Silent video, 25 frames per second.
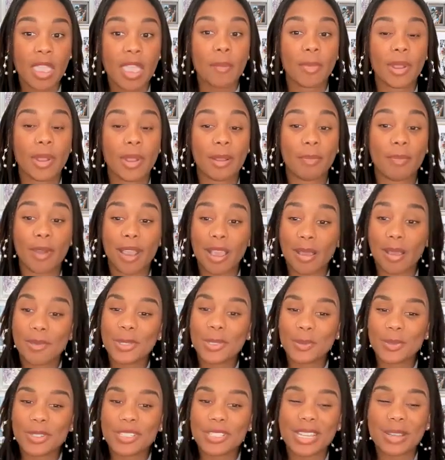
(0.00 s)
But I
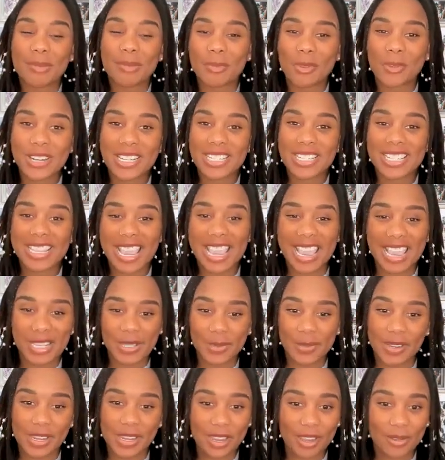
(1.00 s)
promise we'll dig more into that as
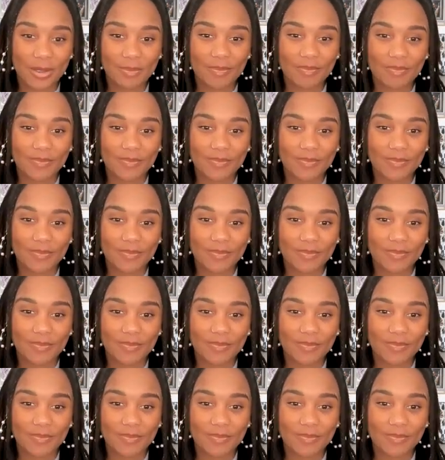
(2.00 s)
we go.